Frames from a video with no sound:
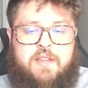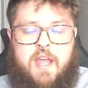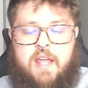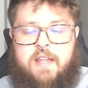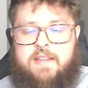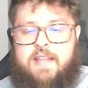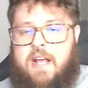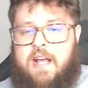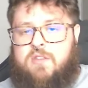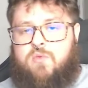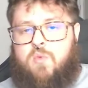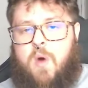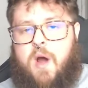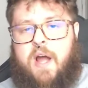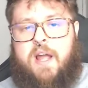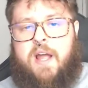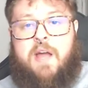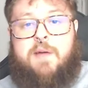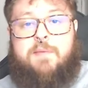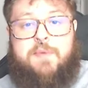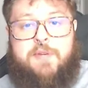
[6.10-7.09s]
and that's why
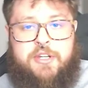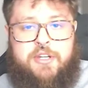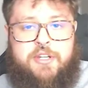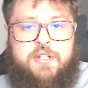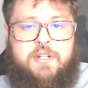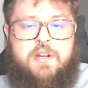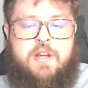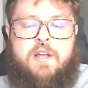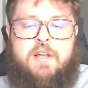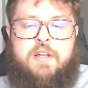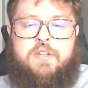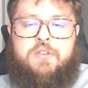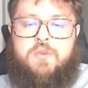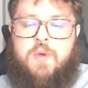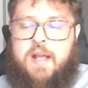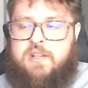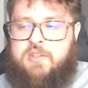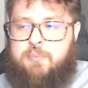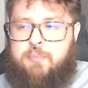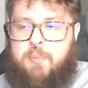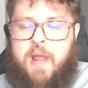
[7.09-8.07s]
I'm here to
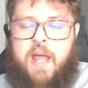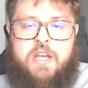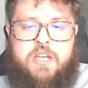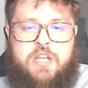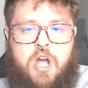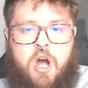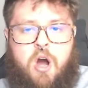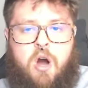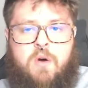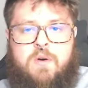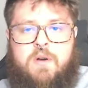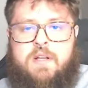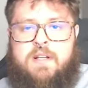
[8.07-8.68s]
explain y'all